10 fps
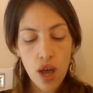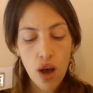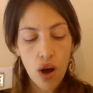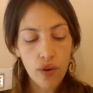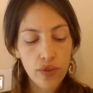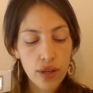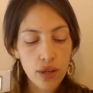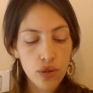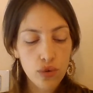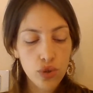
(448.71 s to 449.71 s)
of the
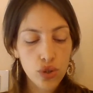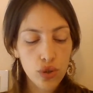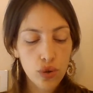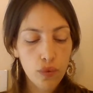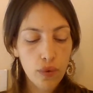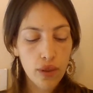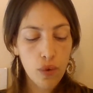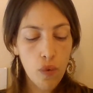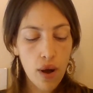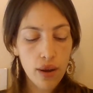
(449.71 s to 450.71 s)
solution with the
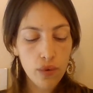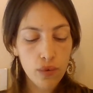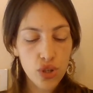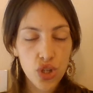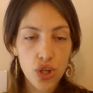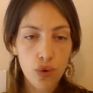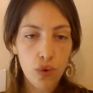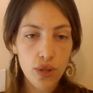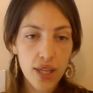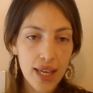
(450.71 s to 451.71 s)
one which
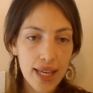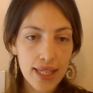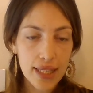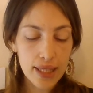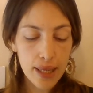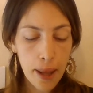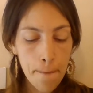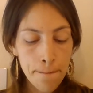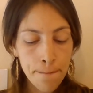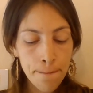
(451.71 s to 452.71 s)
was heated.
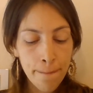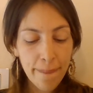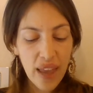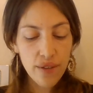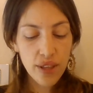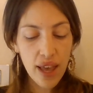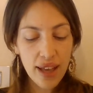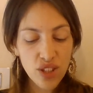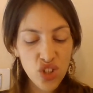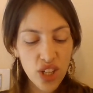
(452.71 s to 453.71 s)
If the
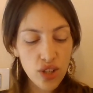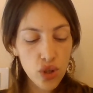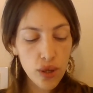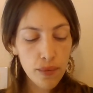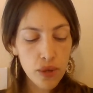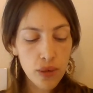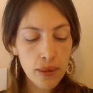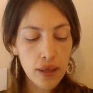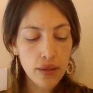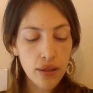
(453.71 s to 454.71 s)
unchanged
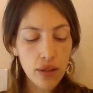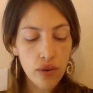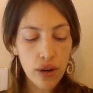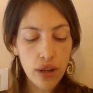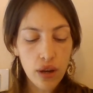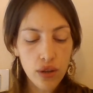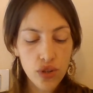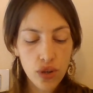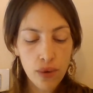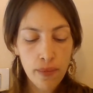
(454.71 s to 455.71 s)
precipitated organic
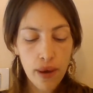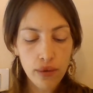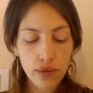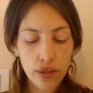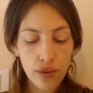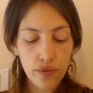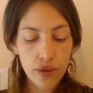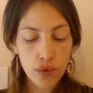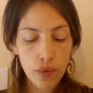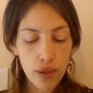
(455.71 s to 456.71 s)
halogen compound
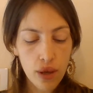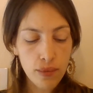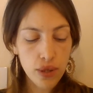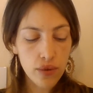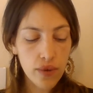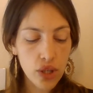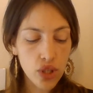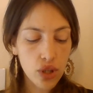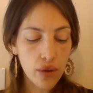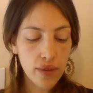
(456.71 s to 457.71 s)
interferes with the
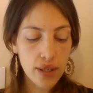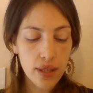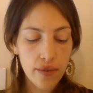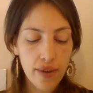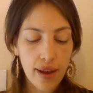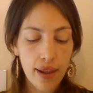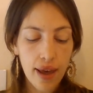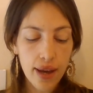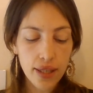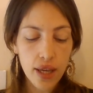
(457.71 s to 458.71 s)
observation of the silver
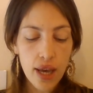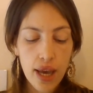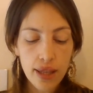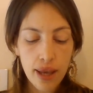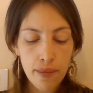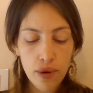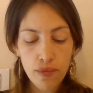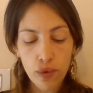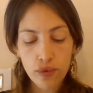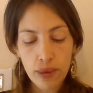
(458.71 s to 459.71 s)
halide, it can be
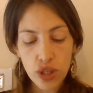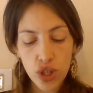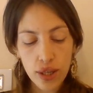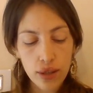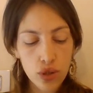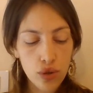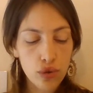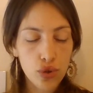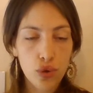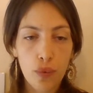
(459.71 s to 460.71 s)
removed by shaking the
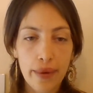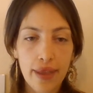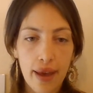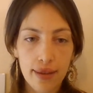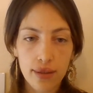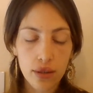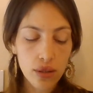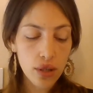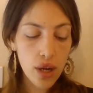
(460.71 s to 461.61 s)
solution with ether